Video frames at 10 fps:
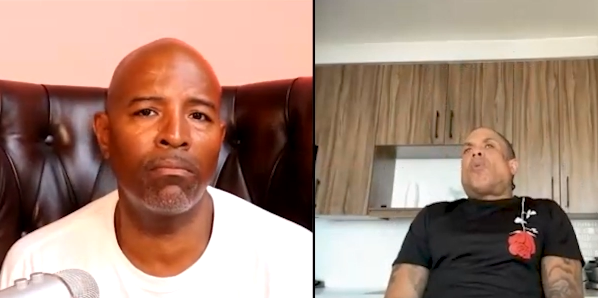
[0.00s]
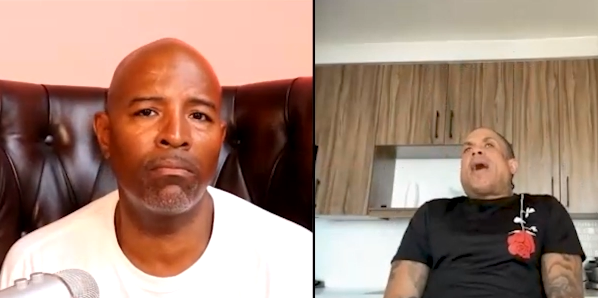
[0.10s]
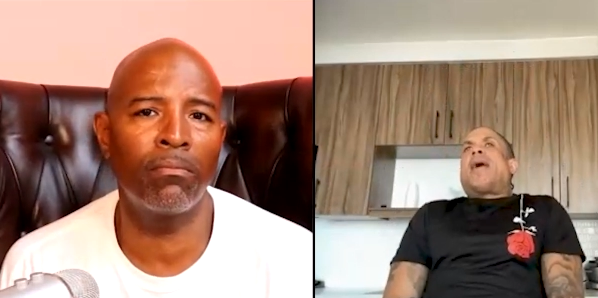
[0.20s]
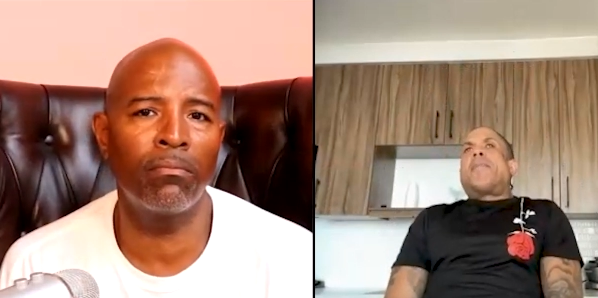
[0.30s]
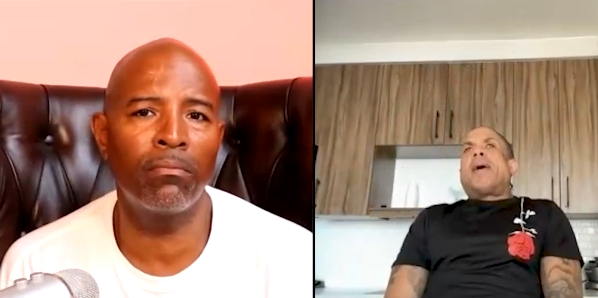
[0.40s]

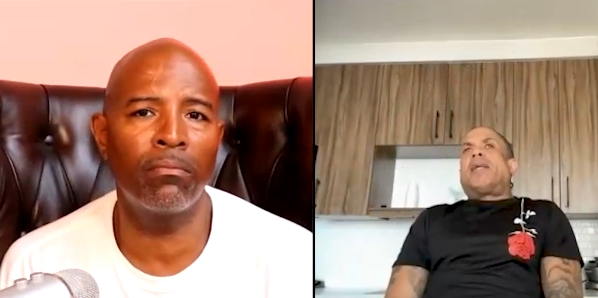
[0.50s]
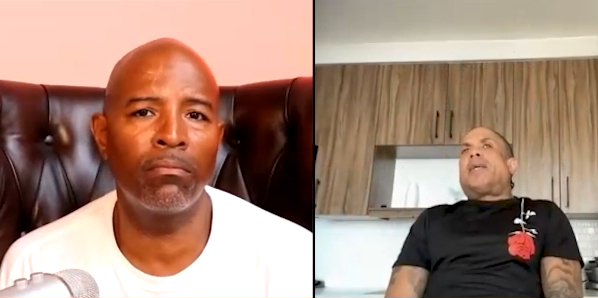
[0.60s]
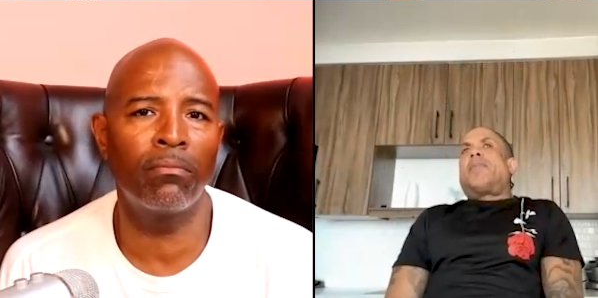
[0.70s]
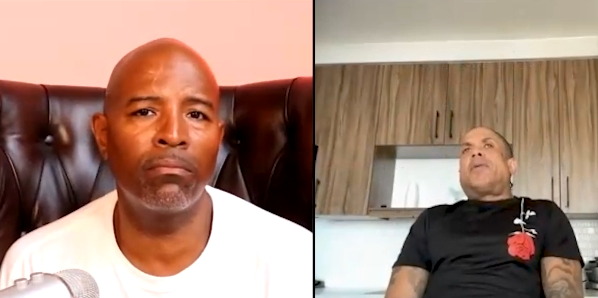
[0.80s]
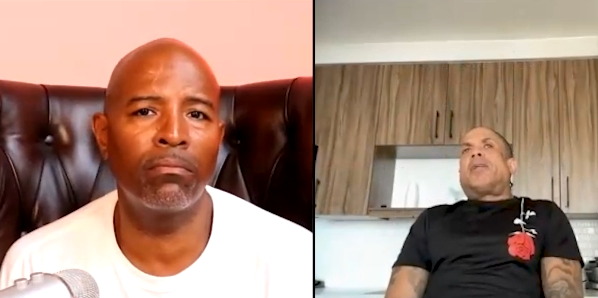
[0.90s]
Speaker 1: why
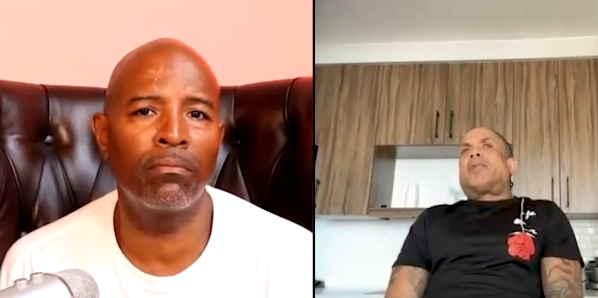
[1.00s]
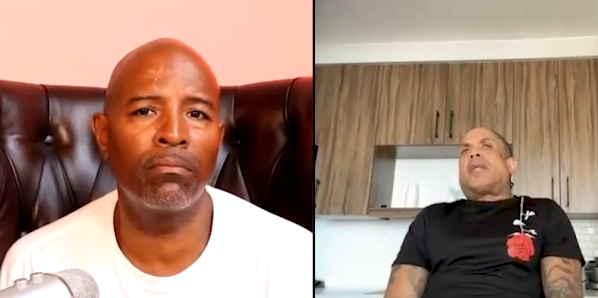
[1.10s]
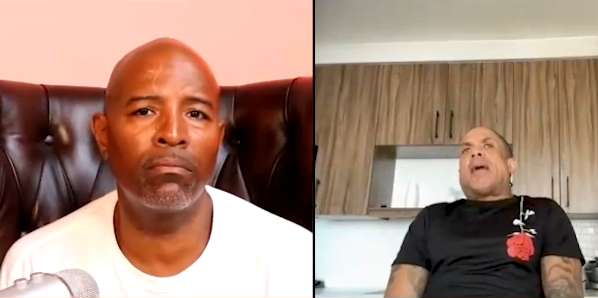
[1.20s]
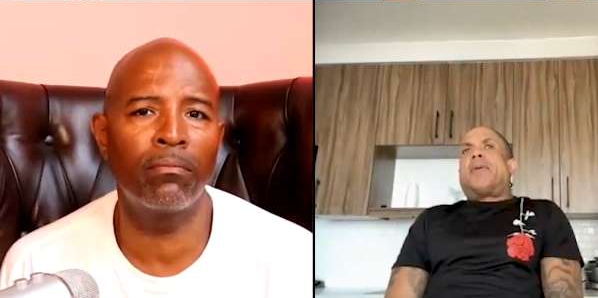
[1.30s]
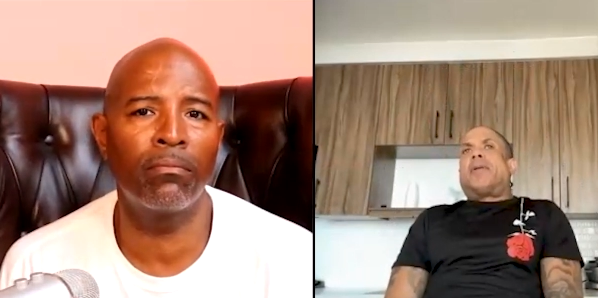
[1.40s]
Melly?
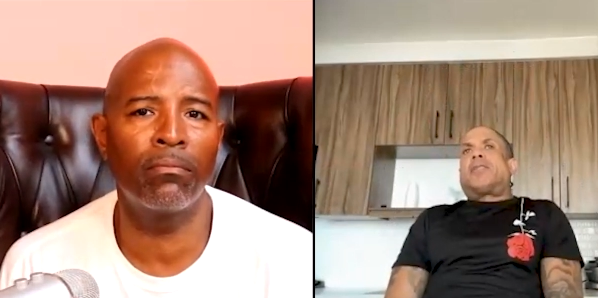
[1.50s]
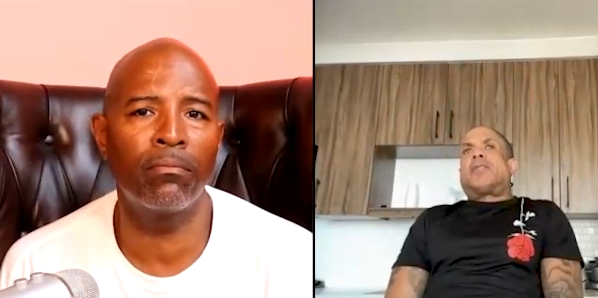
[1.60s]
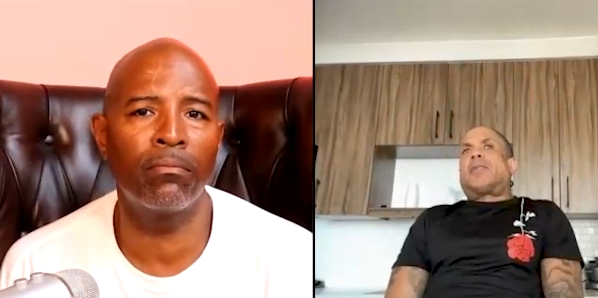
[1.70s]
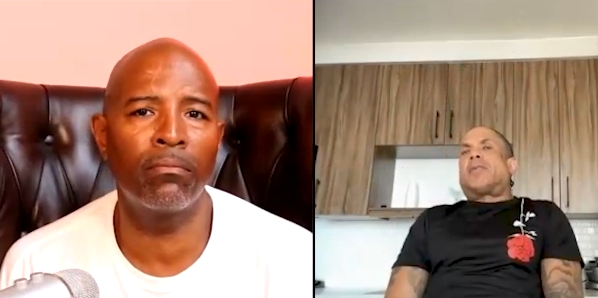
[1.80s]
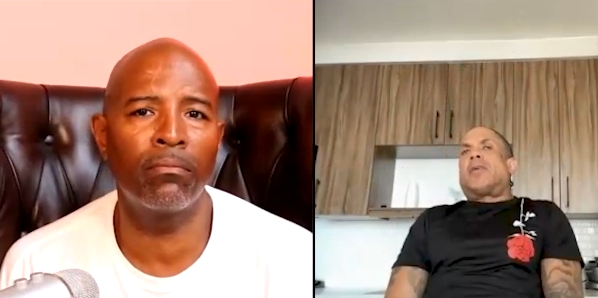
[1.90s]
Listen, I've been
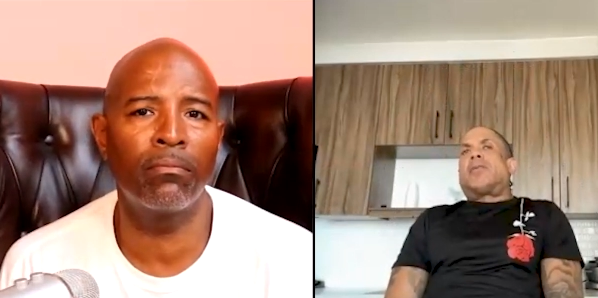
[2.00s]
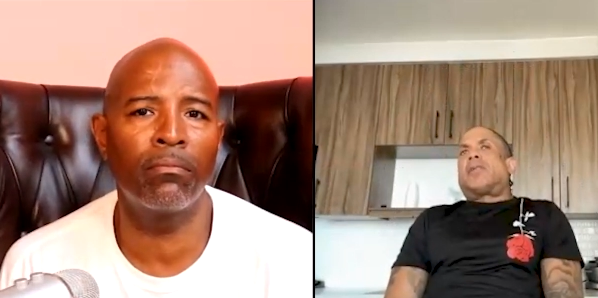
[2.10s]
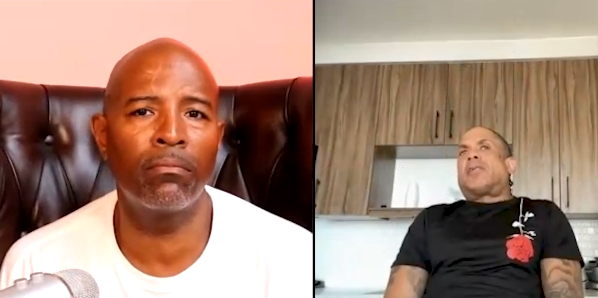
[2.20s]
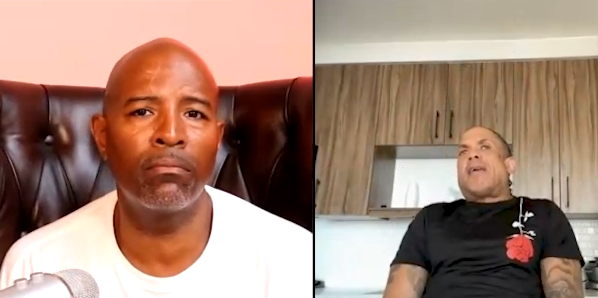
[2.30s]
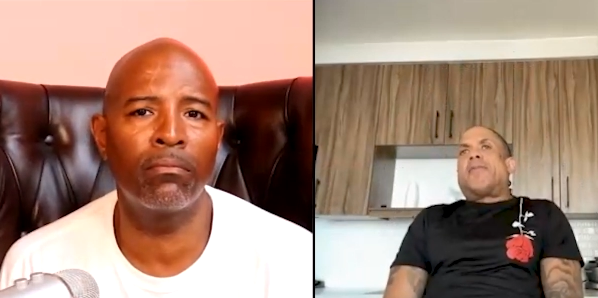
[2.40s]
since
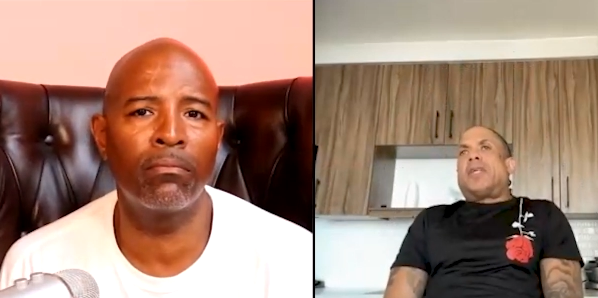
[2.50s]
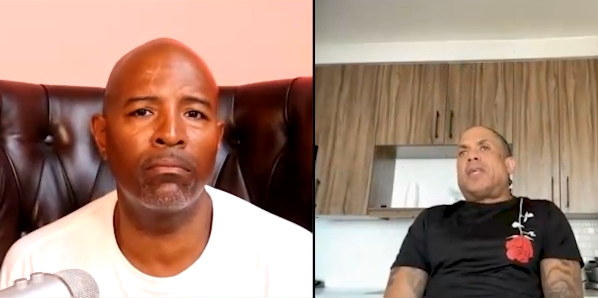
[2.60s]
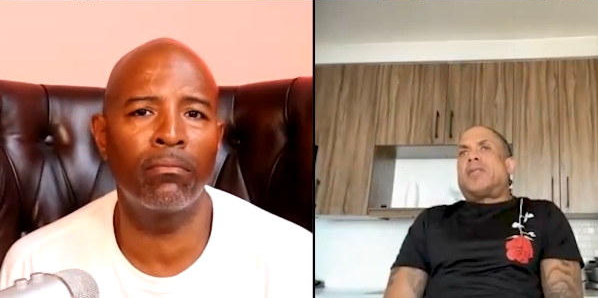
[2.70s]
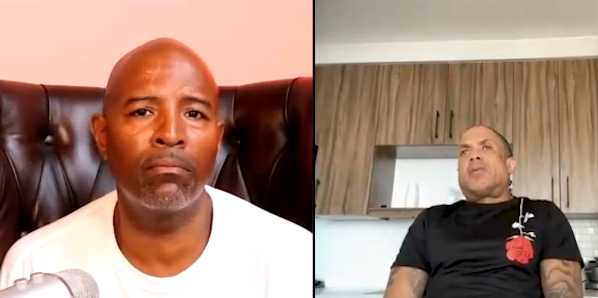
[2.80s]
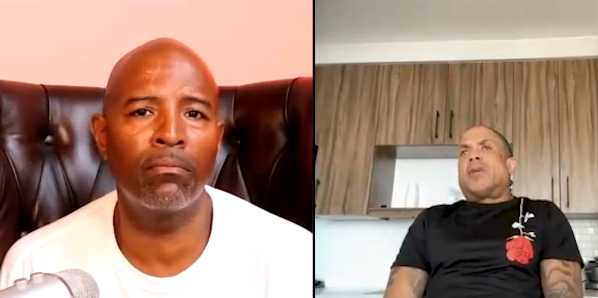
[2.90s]
the
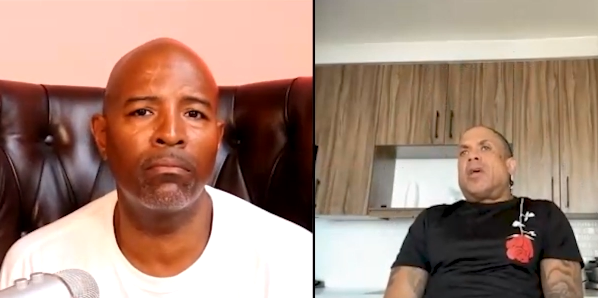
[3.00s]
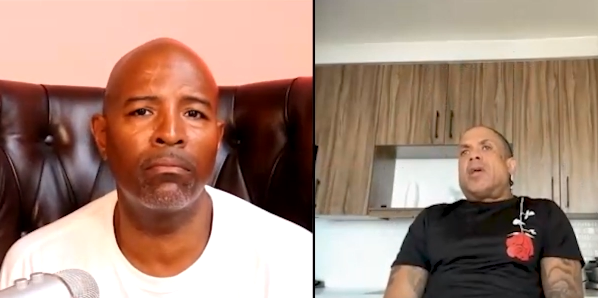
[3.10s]
70s.